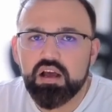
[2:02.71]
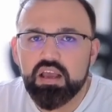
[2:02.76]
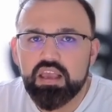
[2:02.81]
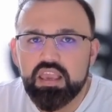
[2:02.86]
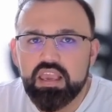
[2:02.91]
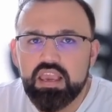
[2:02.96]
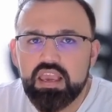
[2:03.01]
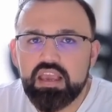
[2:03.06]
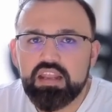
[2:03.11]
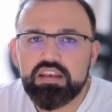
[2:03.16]

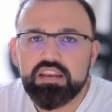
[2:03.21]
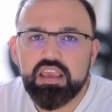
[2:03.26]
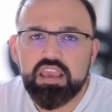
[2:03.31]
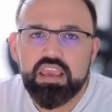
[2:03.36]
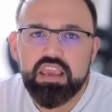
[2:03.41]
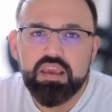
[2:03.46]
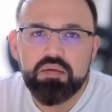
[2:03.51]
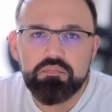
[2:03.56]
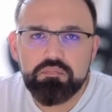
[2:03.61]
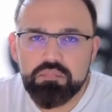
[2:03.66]
hit
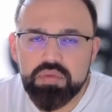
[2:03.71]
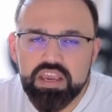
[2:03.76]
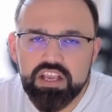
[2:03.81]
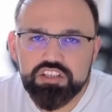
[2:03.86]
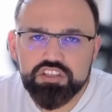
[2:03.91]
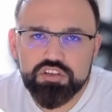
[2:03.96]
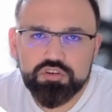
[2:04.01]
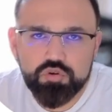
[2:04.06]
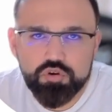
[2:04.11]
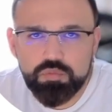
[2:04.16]
a
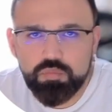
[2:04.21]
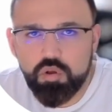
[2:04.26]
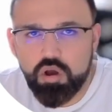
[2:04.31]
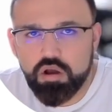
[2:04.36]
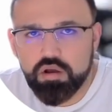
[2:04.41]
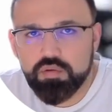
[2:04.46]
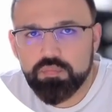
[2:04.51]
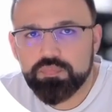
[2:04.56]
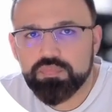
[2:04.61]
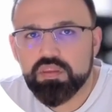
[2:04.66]
major
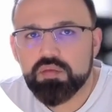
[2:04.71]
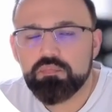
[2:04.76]
roadblock.